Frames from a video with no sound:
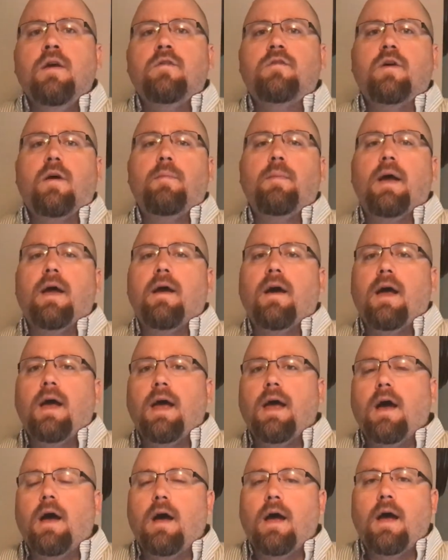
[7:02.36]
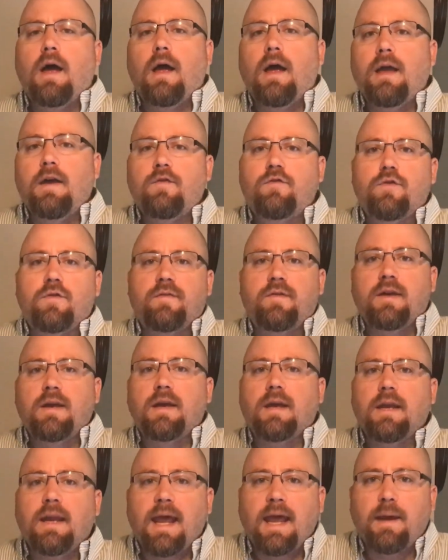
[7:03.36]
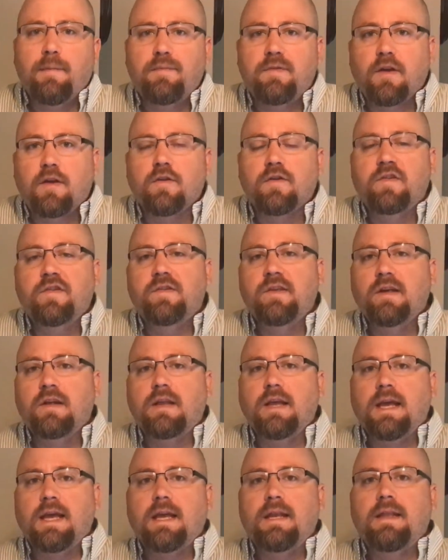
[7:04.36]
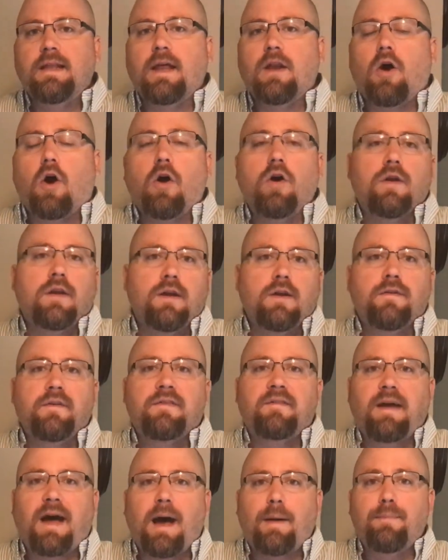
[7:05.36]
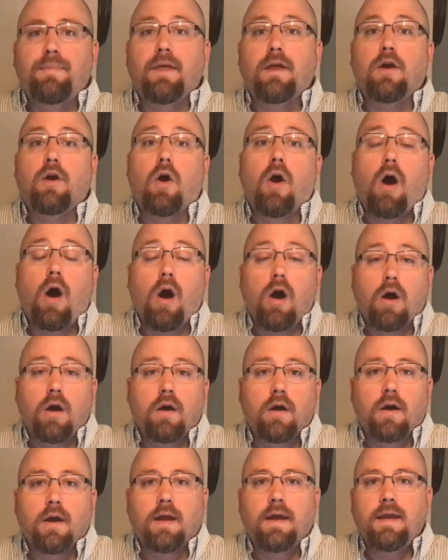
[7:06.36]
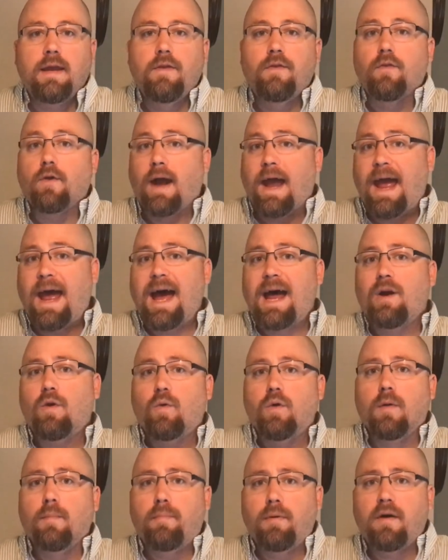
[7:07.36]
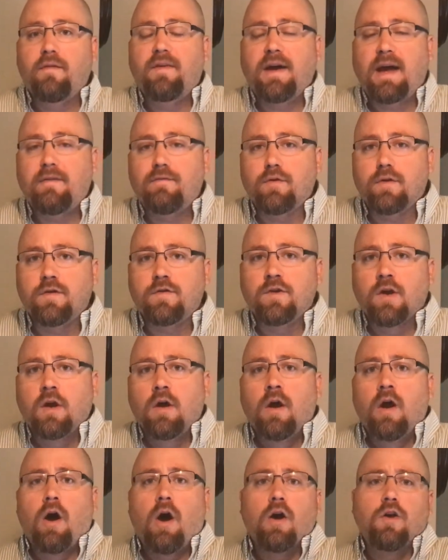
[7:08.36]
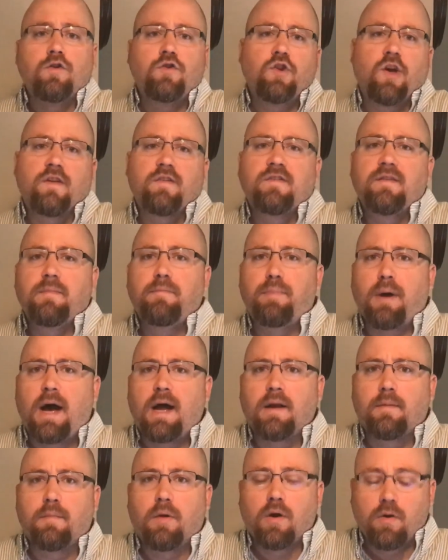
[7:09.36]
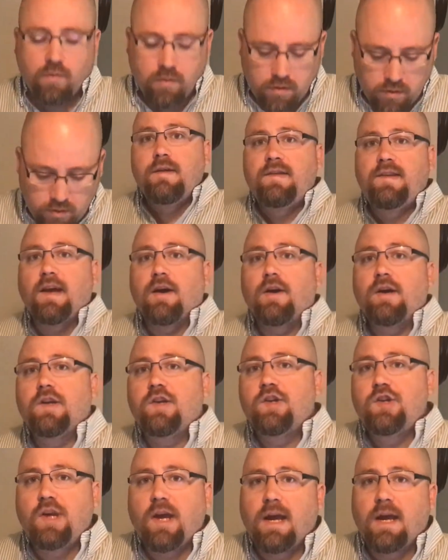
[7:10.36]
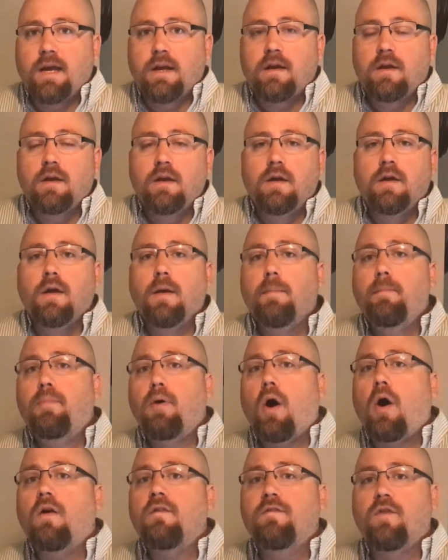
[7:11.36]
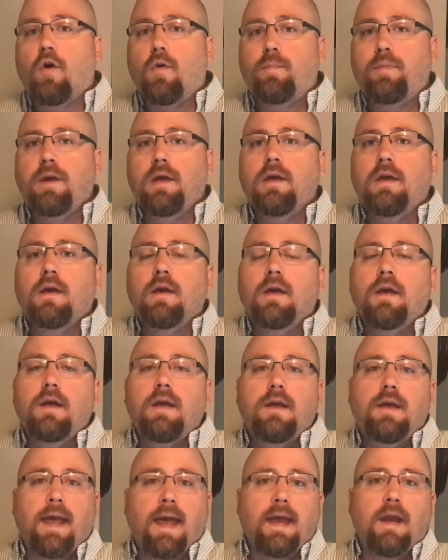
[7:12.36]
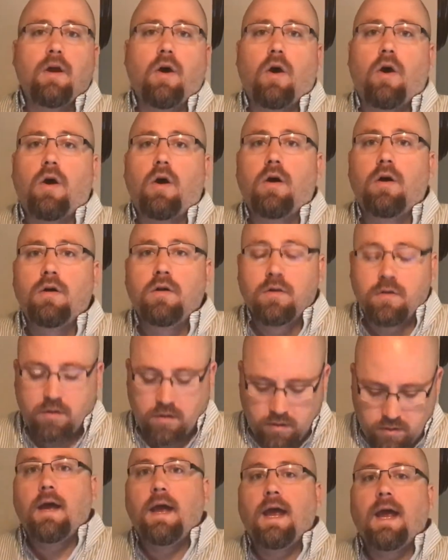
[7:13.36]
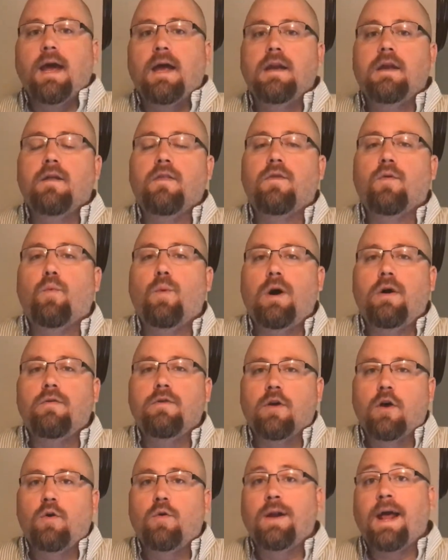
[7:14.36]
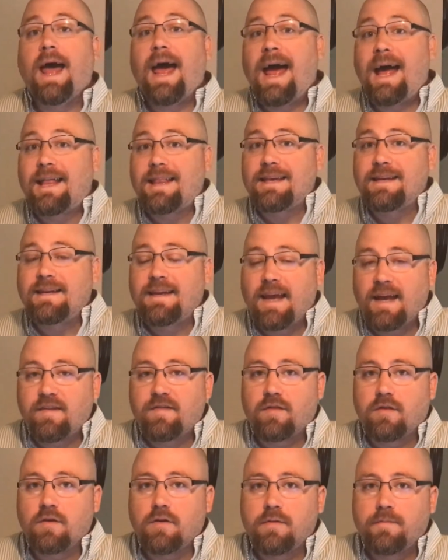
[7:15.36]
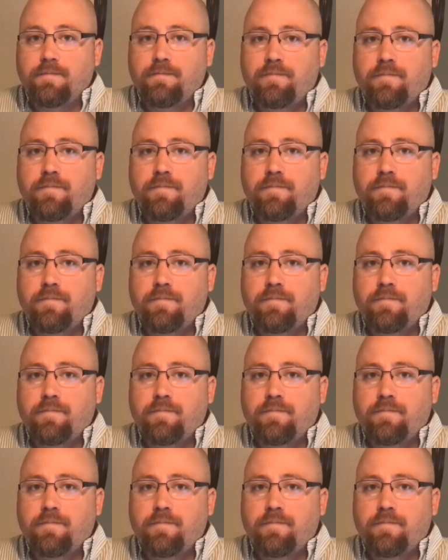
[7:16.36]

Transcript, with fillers: Some interesting names that are still in that aren't near the top that are, are either at or above average are Justin Bonomo, Terrence Chan, Paul Volpe, Kate Hall, and the well-known Allen Kessler.